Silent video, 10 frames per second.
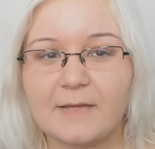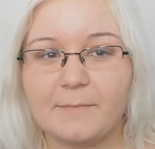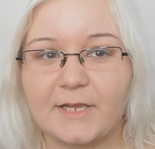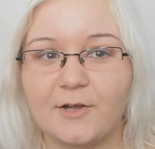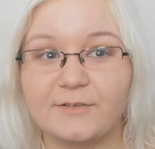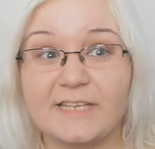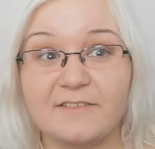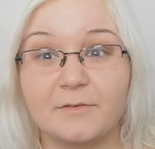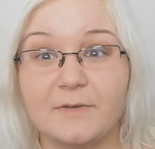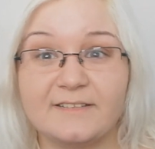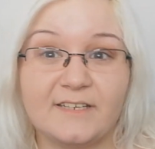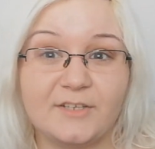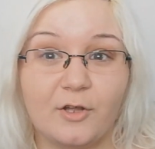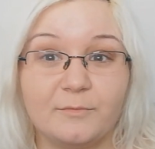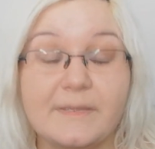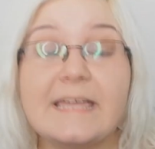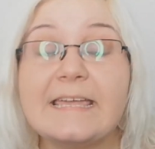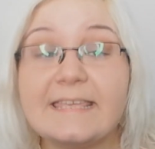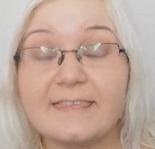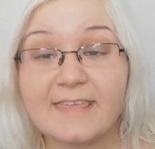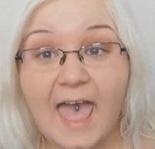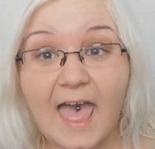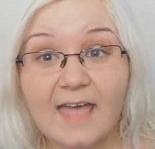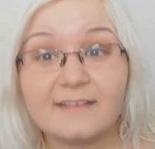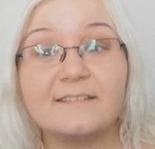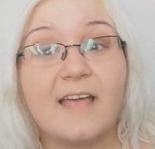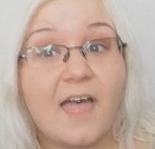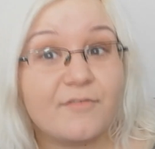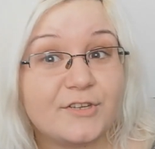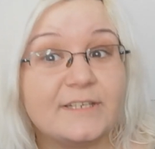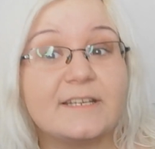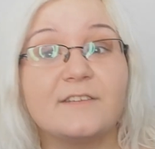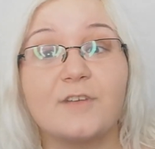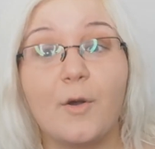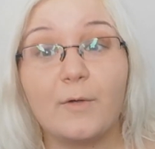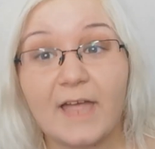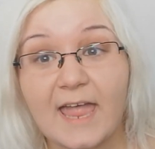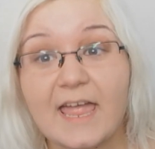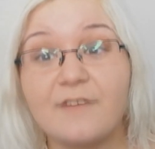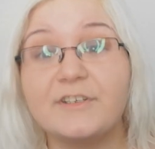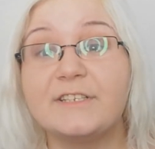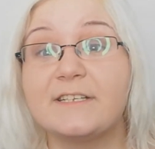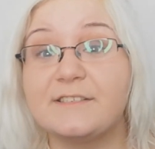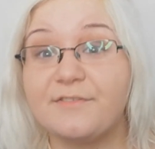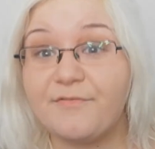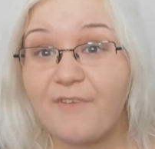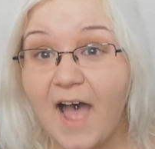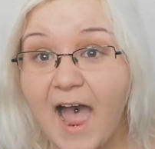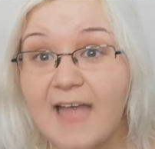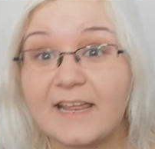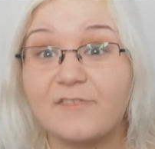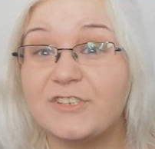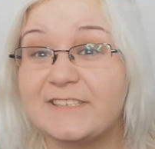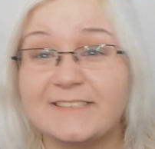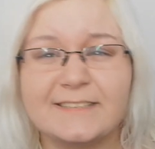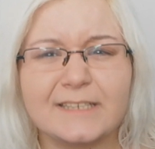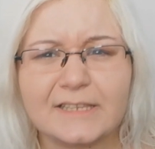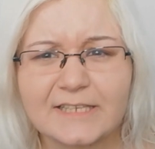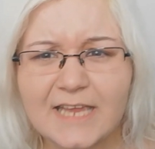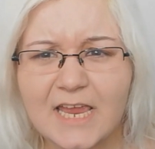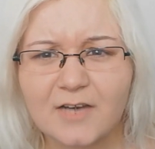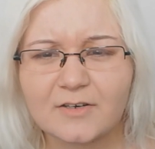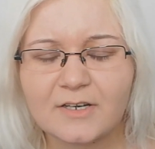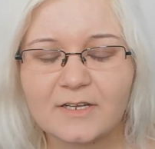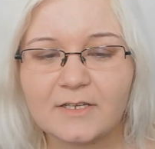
because even when they told me, yes, everything is okay, everything is fine, everything is clear,